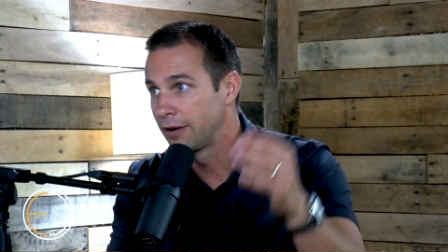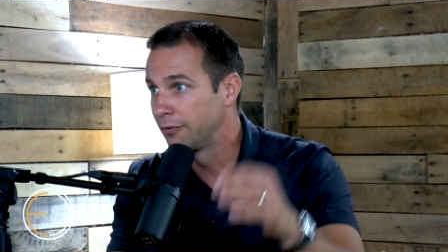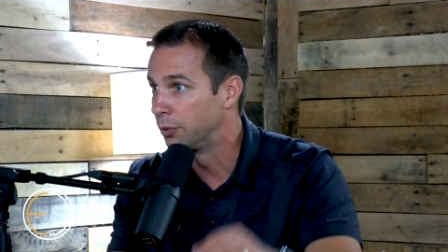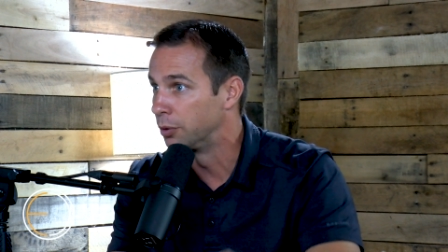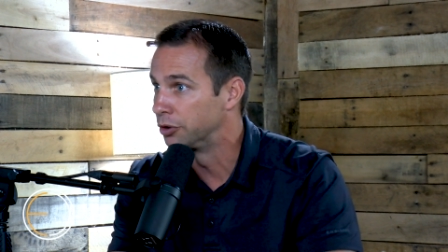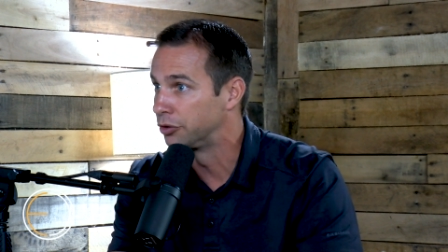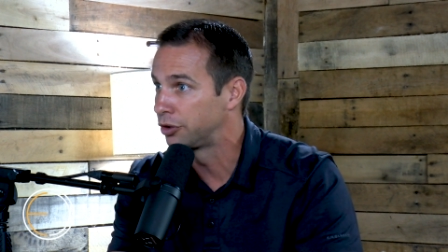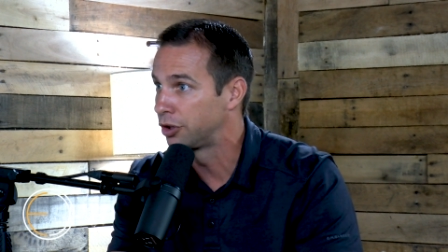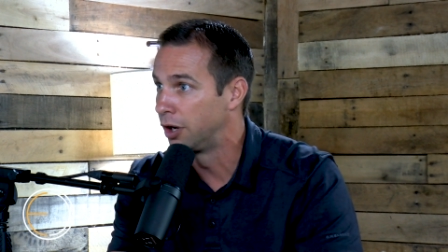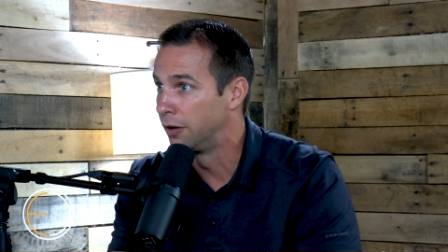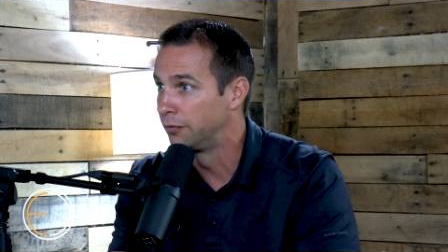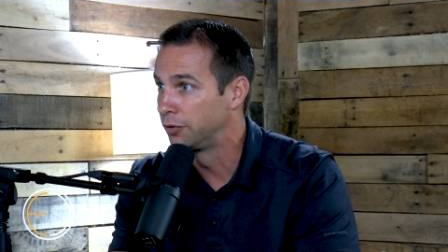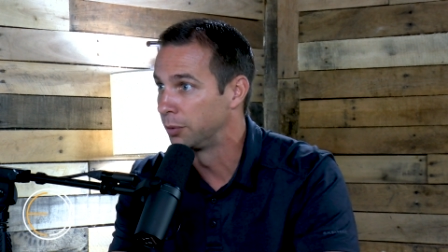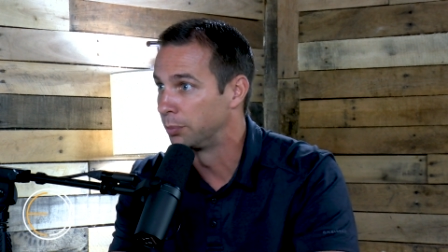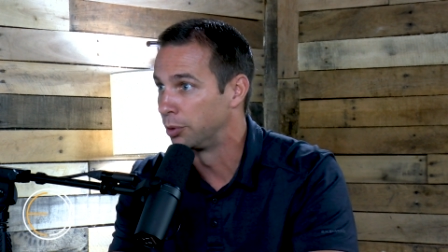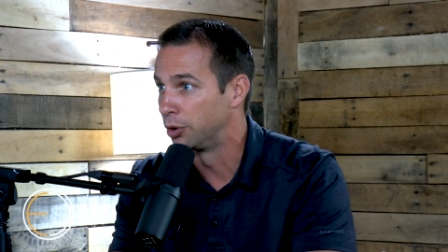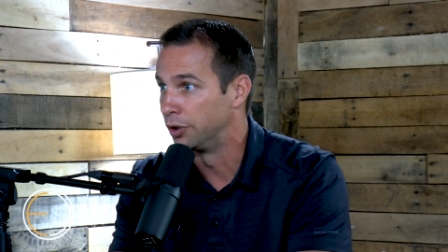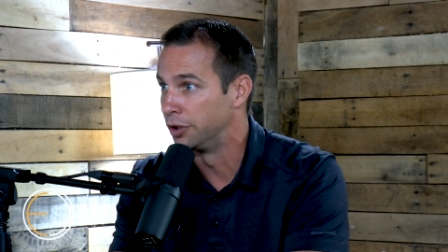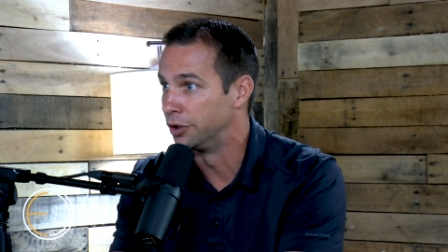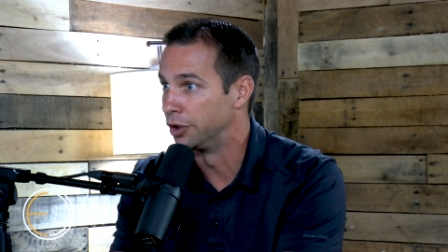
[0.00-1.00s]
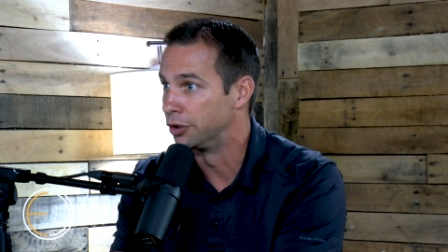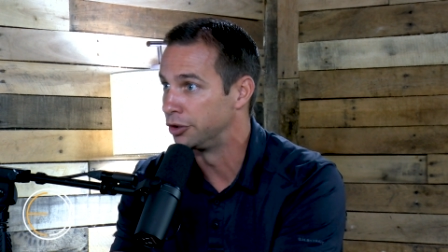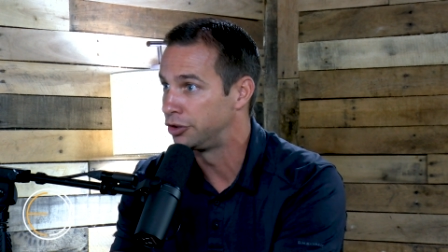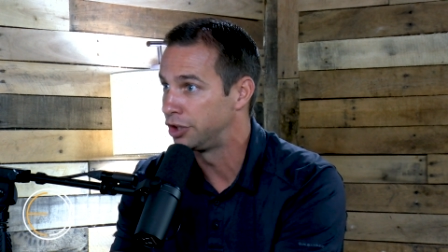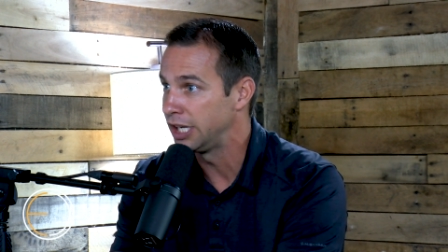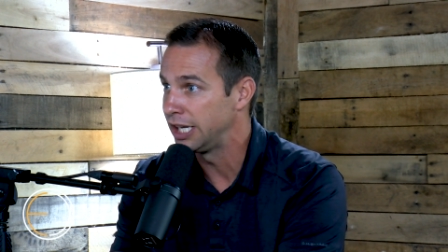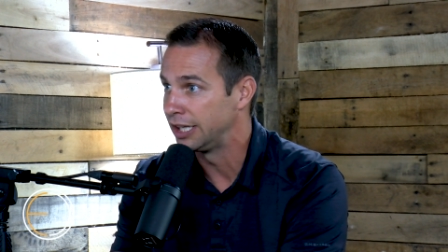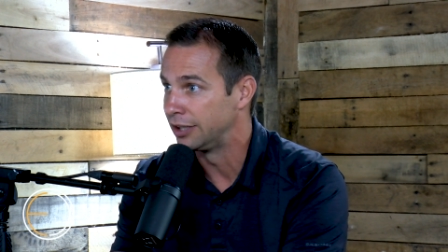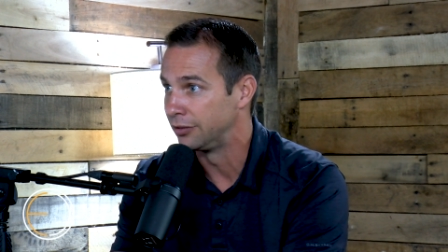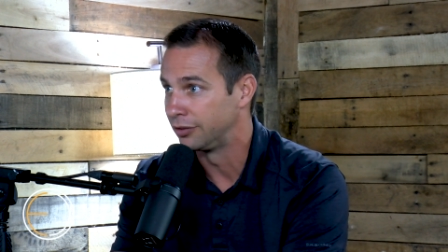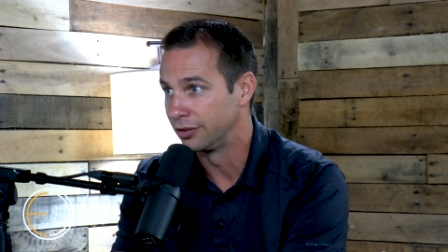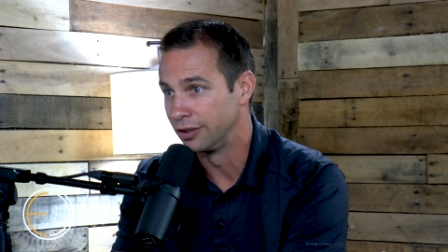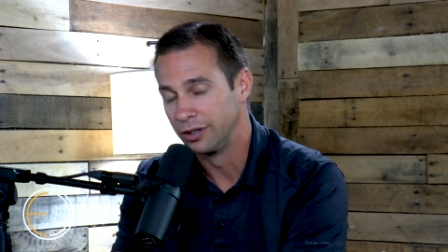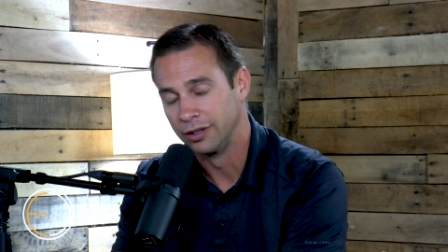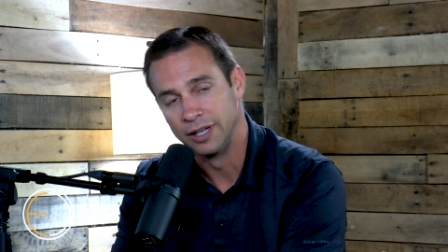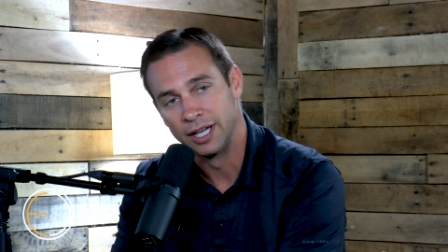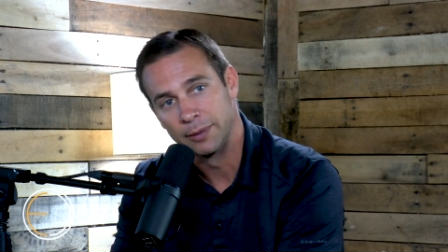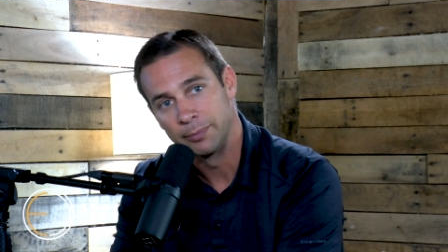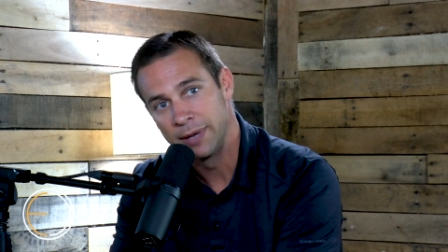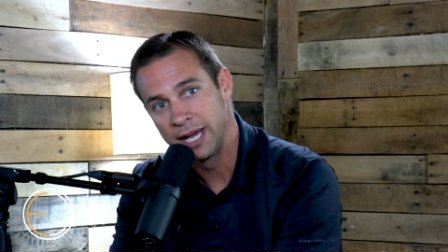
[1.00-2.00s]
everyone's comfortable in their jeans, and you're
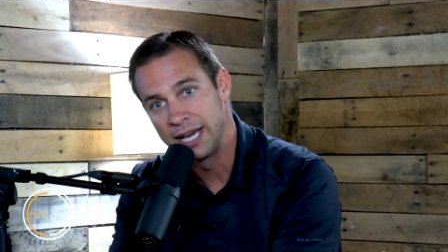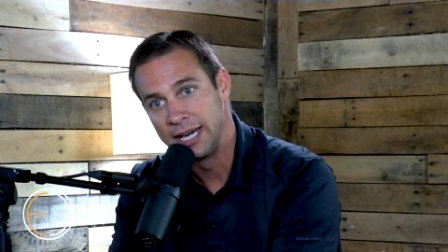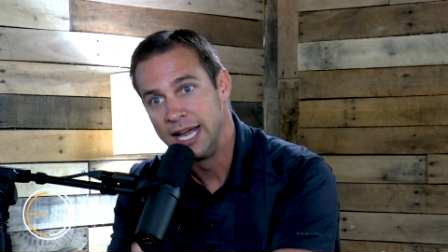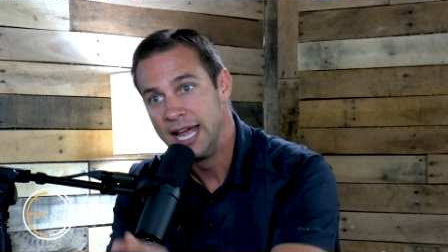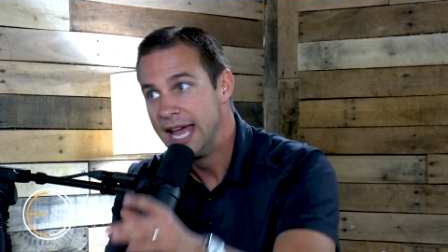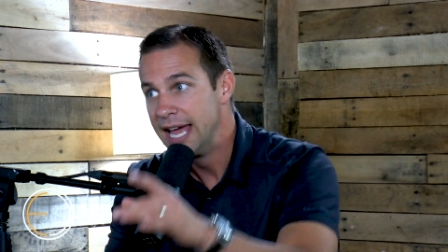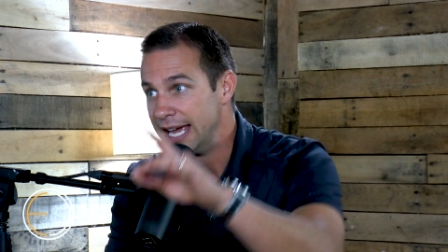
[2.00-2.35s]
like, man,